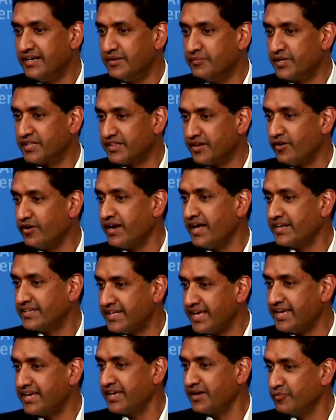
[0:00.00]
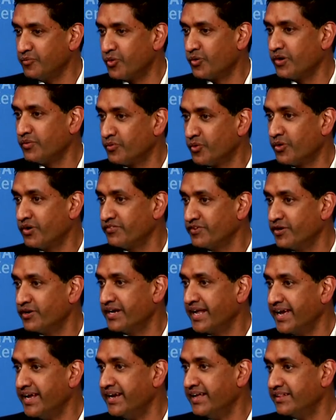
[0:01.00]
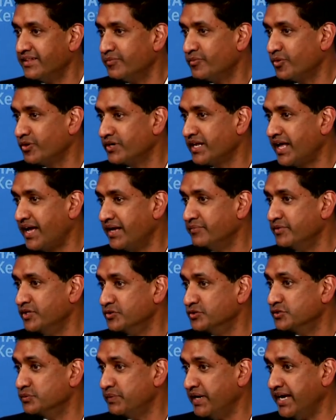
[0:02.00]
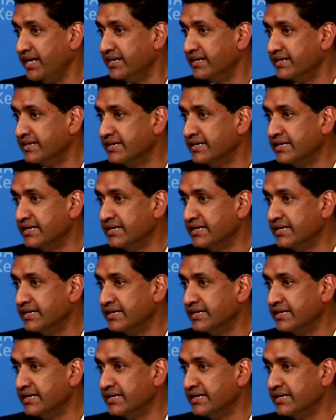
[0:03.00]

but they're not taking more and more of your data the more time you spend.